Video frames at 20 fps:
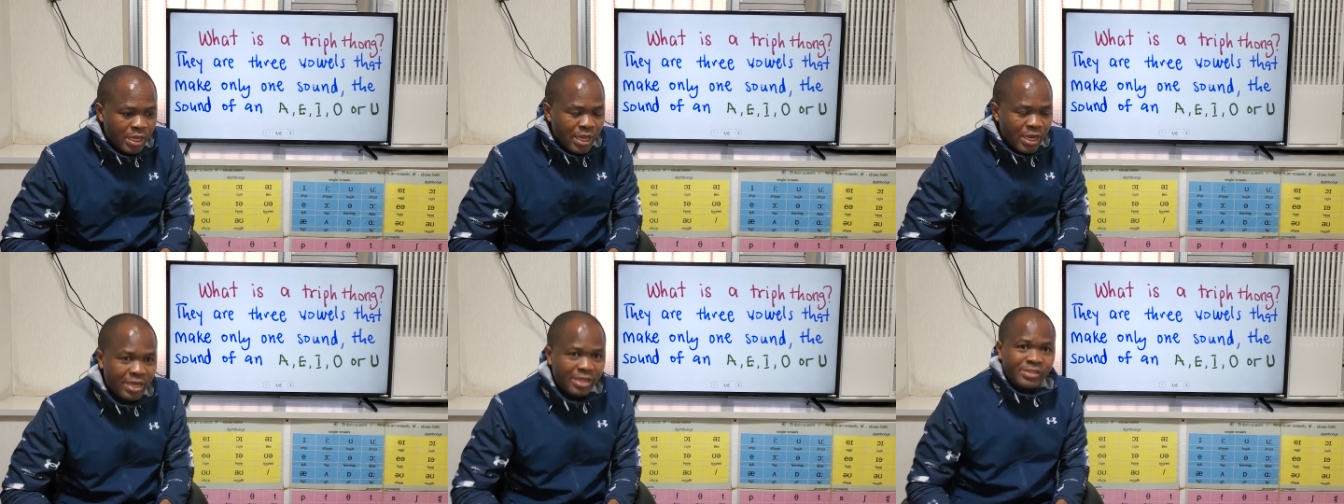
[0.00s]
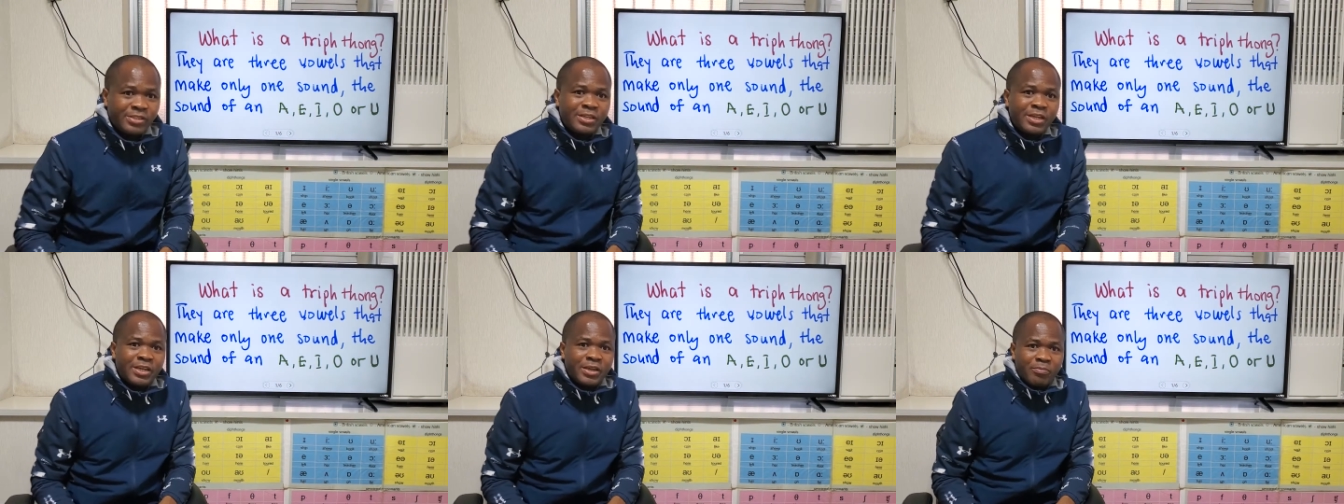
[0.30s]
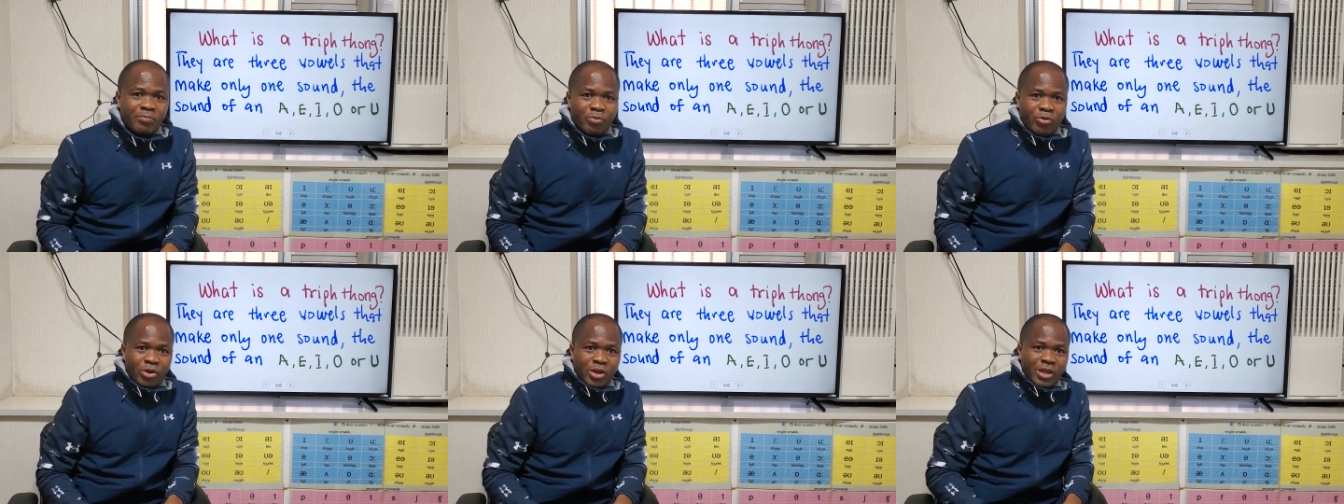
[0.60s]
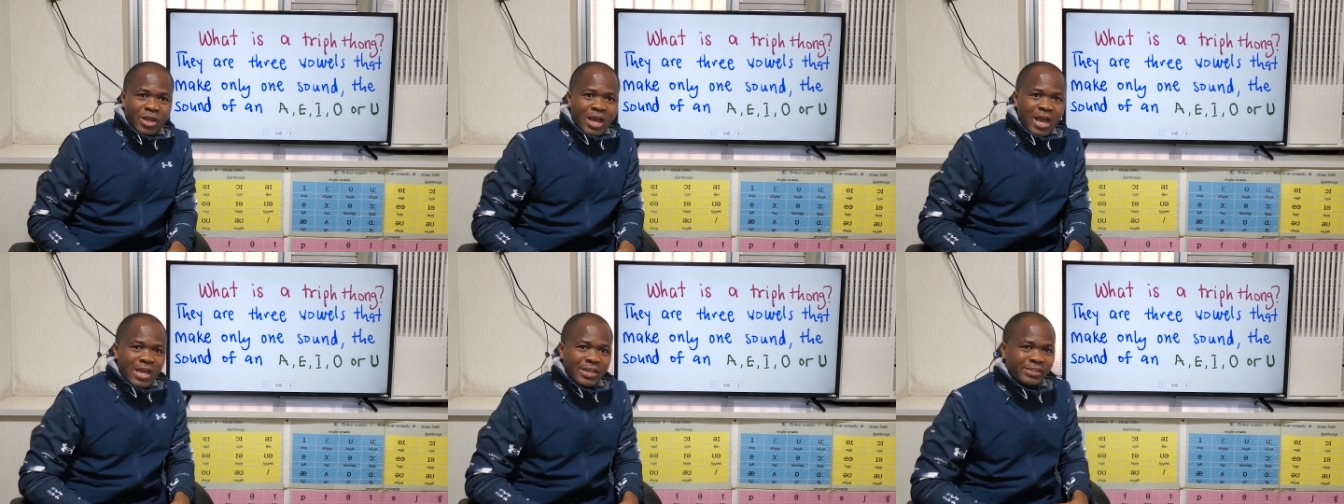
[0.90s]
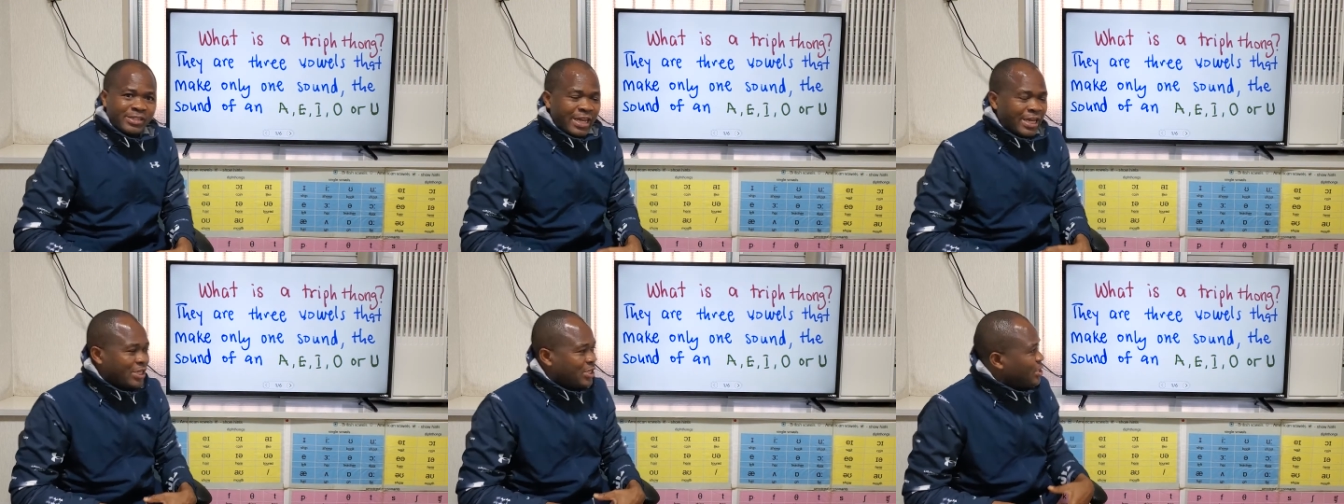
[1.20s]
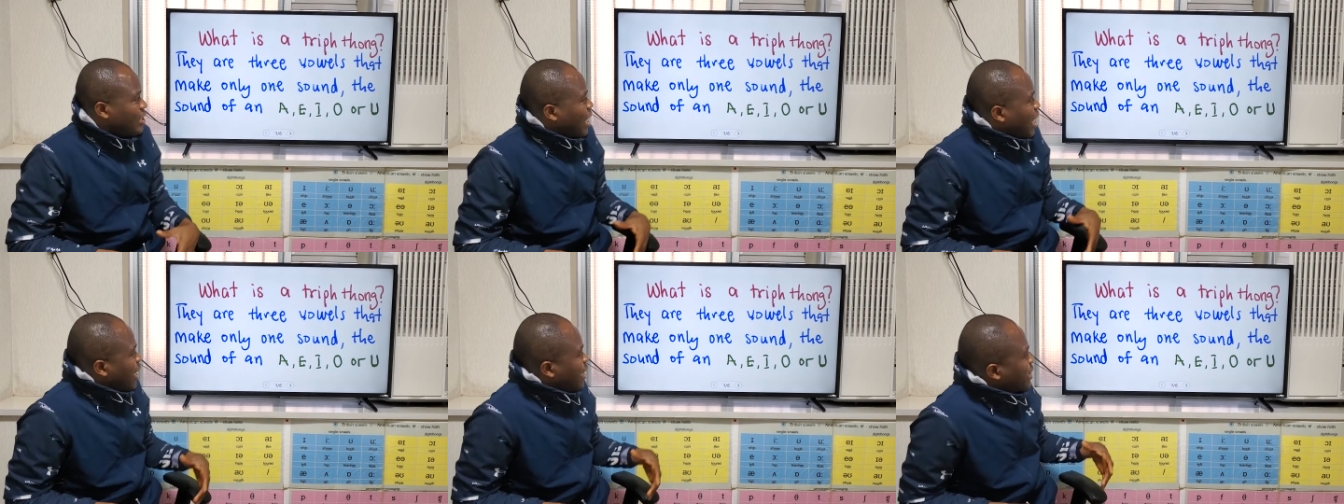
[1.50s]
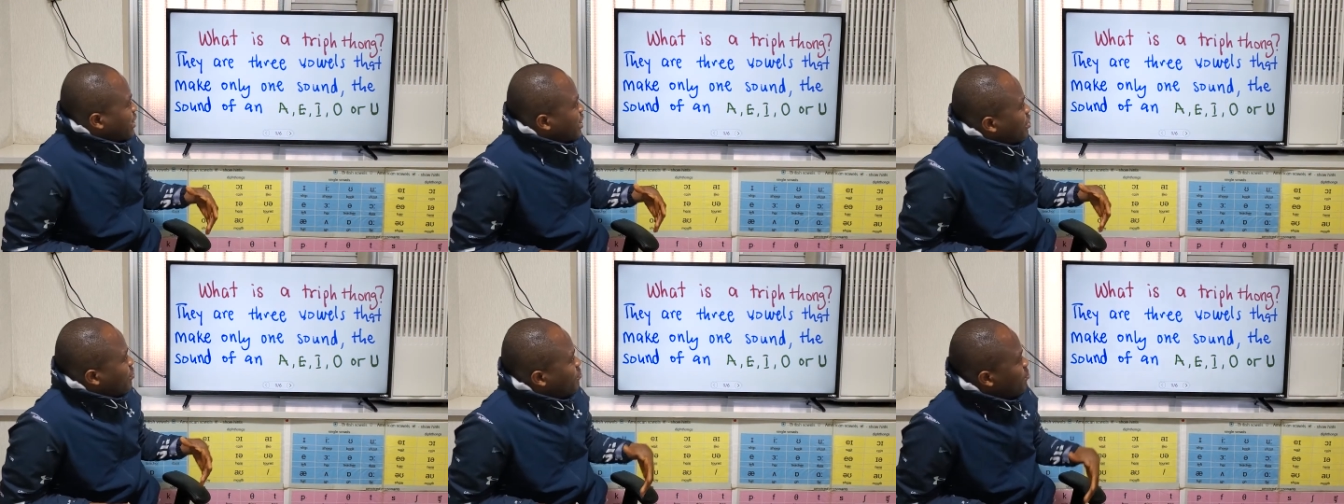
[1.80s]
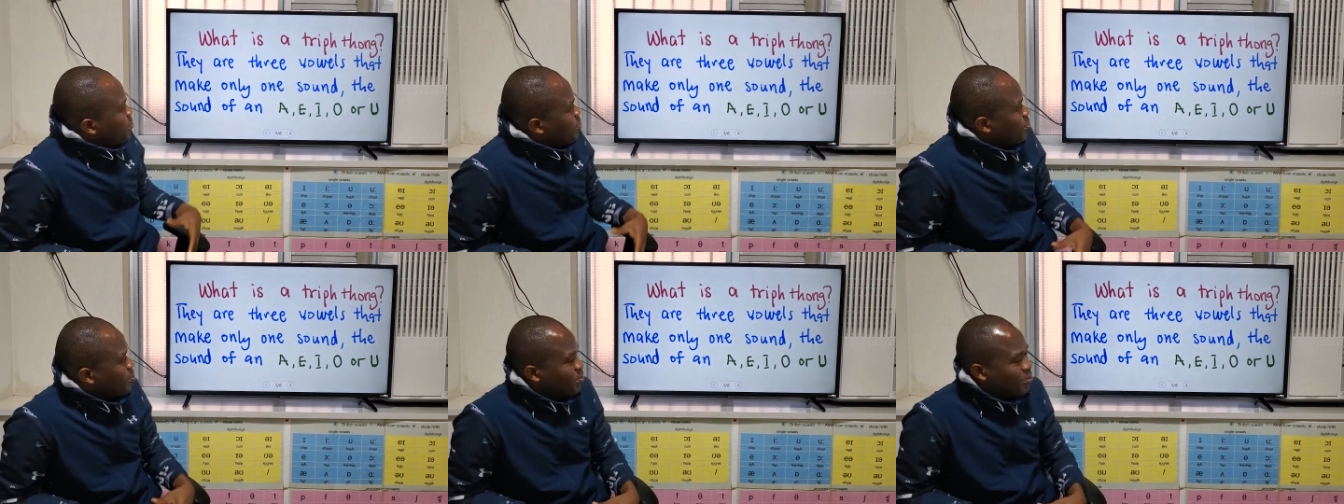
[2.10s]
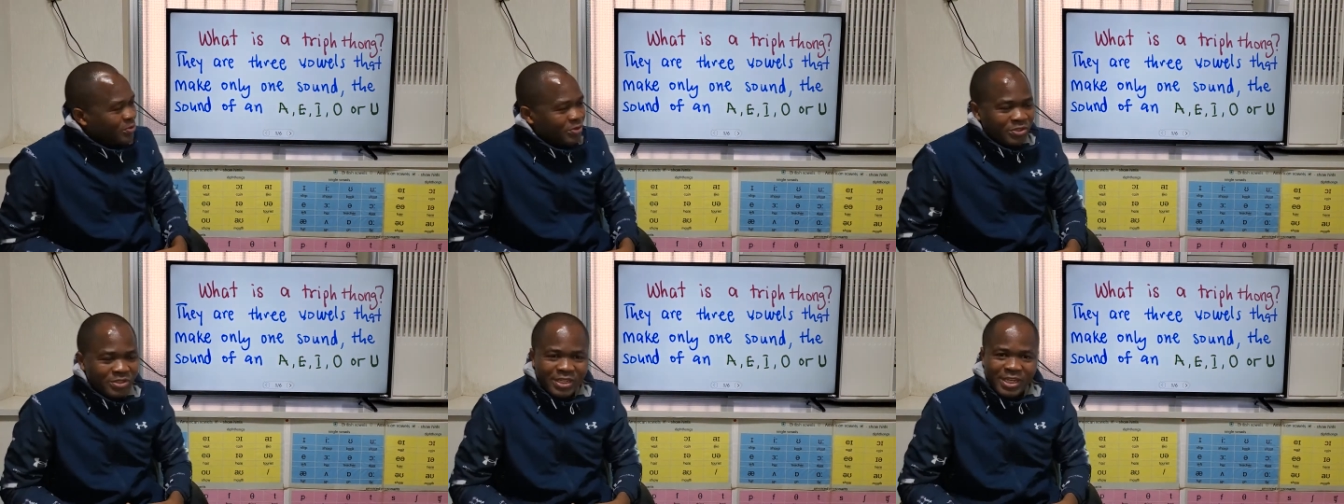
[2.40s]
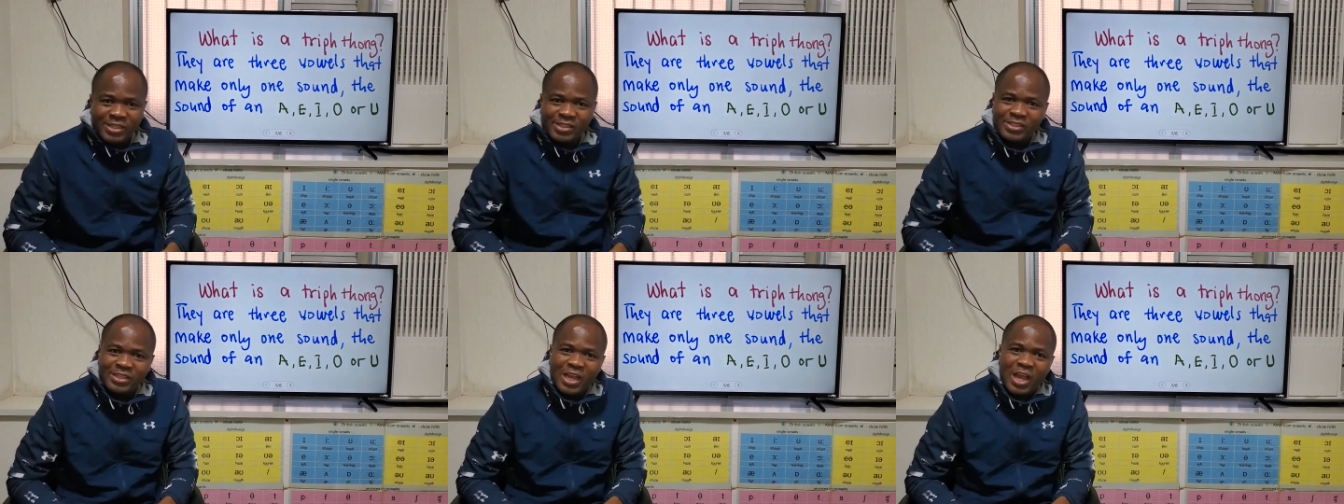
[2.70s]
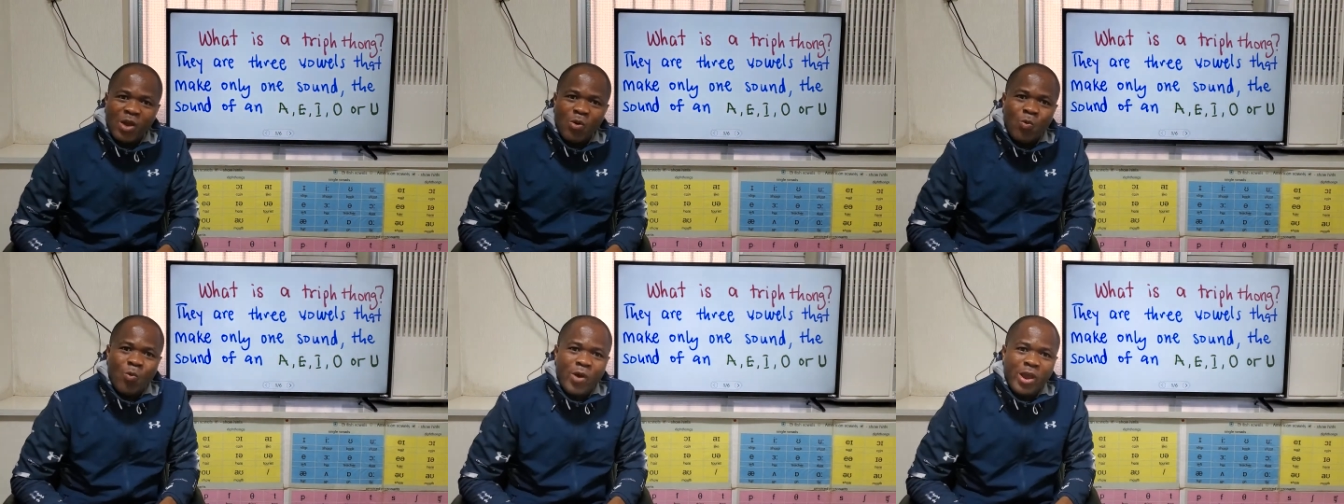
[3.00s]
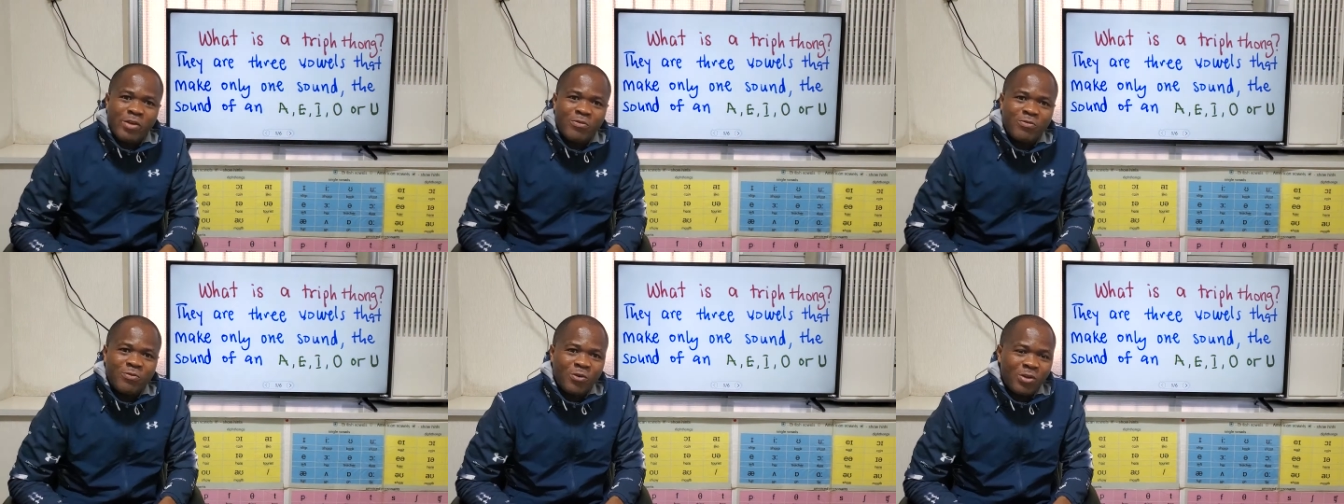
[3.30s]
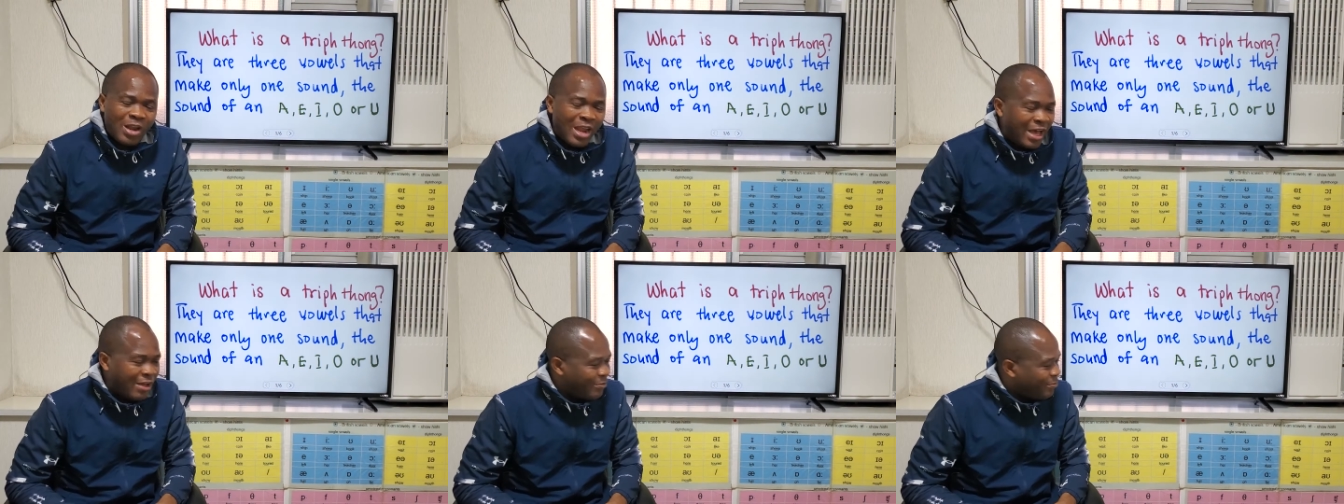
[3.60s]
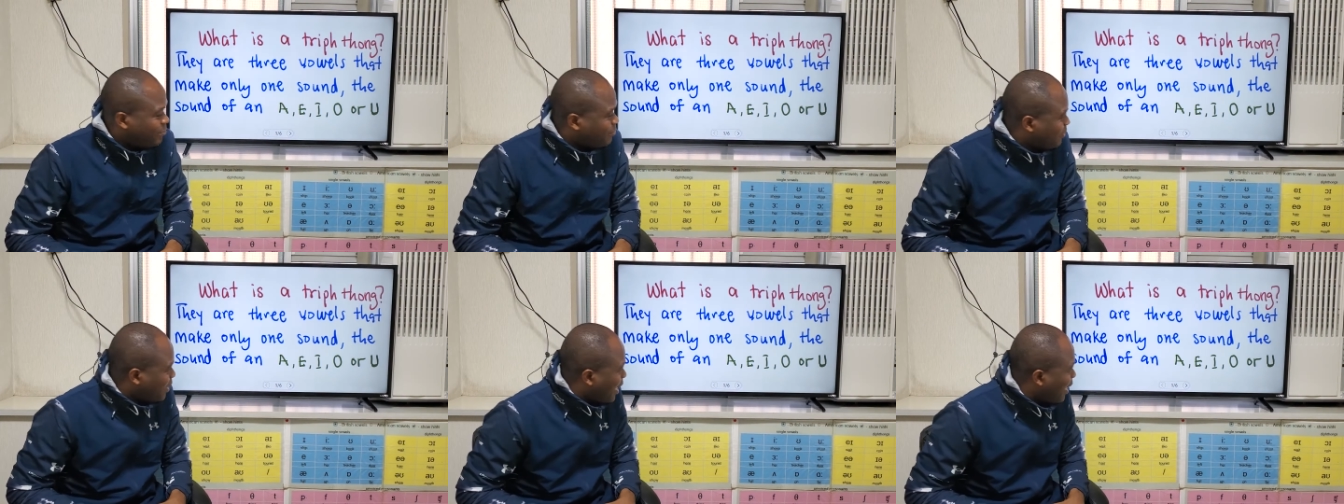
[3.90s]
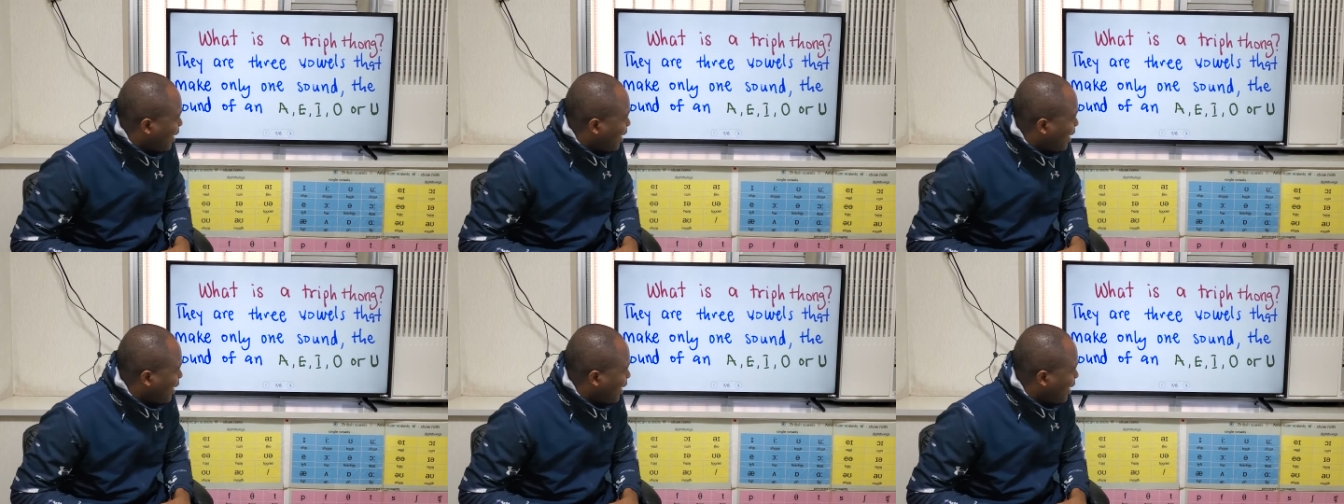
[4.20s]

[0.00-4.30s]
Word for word: Let's take a break as I, I give you just a word for laugh.